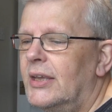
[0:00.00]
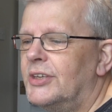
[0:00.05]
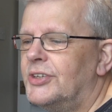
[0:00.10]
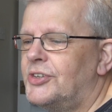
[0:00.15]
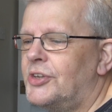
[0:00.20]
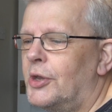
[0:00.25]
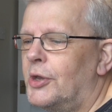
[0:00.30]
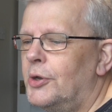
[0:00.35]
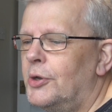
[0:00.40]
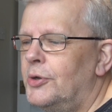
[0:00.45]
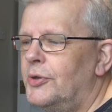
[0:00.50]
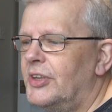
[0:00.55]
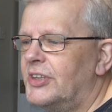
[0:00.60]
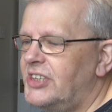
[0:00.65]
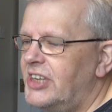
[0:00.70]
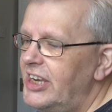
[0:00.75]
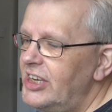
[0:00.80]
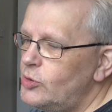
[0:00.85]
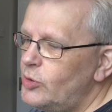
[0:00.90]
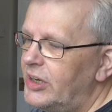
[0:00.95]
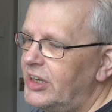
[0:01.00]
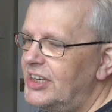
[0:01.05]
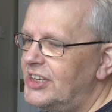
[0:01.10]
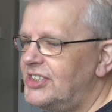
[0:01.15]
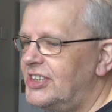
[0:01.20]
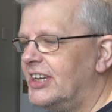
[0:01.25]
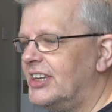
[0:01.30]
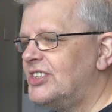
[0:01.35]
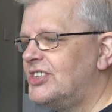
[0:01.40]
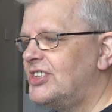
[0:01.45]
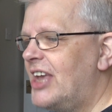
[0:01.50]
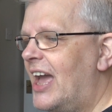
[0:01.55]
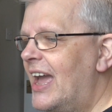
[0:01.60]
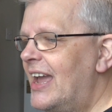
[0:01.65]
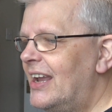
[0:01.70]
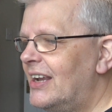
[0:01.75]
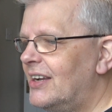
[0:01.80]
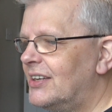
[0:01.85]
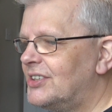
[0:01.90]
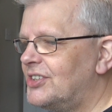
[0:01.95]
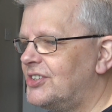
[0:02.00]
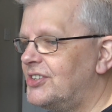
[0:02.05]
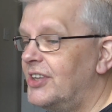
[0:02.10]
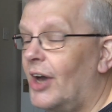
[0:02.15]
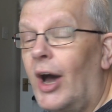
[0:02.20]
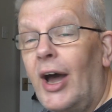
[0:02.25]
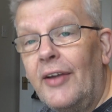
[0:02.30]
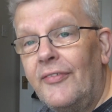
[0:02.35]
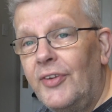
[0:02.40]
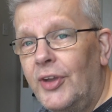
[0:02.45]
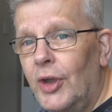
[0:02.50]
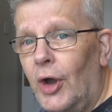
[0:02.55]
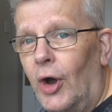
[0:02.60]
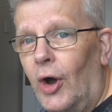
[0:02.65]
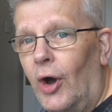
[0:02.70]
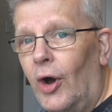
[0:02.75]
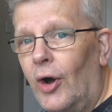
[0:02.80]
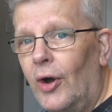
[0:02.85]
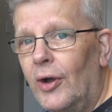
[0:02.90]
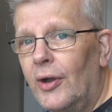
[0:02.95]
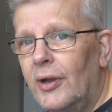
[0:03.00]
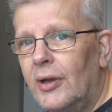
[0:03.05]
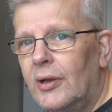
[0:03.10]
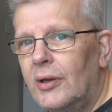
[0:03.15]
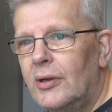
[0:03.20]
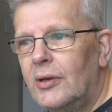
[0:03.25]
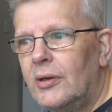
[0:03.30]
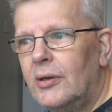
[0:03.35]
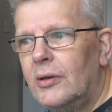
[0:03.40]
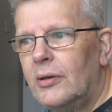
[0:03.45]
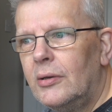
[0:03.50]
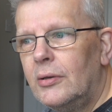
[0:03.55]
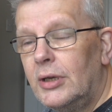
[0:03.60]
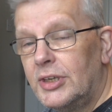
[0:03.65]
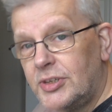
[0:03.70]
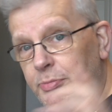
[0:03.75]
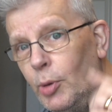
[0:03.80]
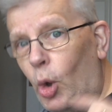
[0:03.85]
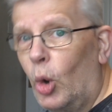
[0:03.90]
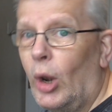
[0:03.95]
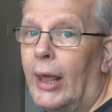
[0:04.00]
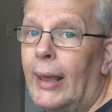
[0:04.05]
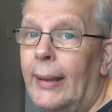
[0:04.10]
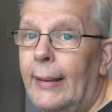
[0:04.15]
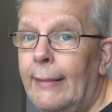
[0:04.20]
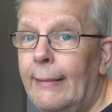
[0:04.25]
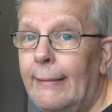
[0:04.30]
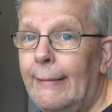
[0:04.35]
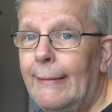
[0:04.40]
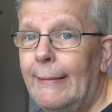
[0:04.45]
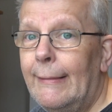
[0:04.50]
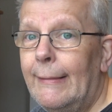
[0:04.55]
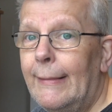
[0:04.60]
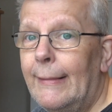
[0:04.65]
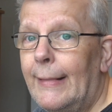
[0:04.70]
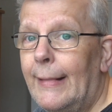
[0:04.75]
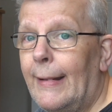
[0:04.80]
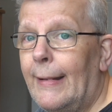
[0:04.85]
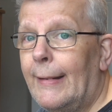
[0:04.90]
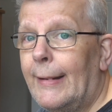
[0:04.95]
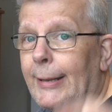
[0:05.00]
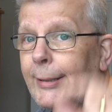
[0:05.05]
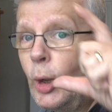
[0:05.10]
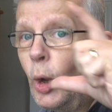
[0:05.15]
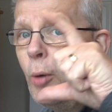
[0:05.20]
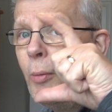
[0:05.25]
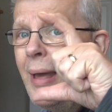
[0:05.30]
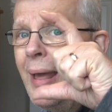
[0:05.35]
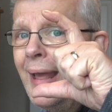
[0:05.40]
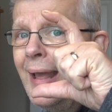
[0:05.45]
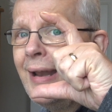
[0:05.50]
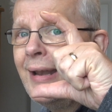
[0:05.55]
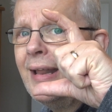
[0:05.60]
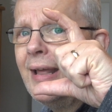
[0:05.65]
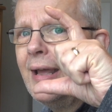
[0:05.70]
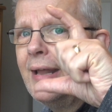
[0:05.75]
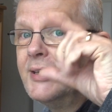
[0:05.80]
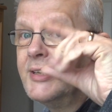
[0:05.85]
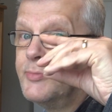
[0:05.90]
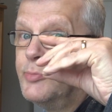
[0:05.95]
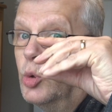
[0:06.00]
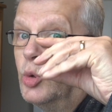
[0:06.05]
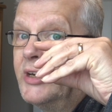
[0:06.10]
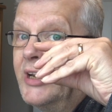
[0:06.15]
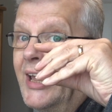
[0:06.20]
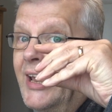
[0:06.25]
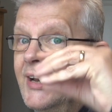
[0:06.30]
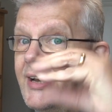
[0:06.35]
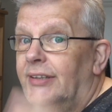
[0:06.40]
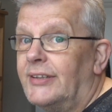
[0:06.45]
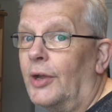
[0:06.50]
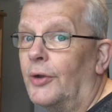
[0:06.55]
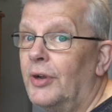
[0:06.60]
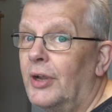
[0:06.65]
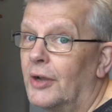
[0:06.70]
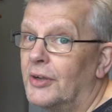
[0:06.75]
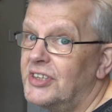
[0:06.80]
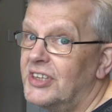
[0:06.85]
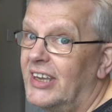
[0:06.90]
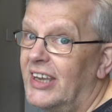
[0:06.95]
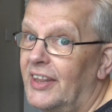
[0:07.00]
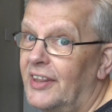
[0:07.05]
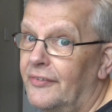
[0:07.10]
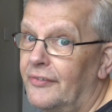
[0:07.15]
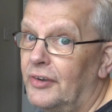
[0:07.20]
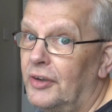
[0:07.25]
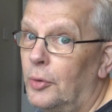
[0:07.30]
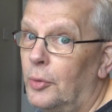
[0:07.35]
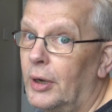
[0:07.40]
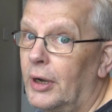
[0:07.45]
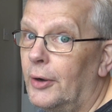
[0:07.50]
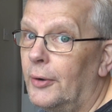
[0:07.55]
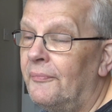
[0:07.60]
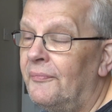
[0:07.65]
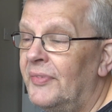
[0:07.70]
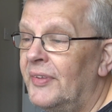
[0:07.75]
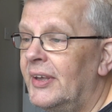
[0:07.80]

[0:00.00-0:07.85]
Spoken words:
So the T-26 tanks that I've got are smaller. The tall man and small tank don't go together very well.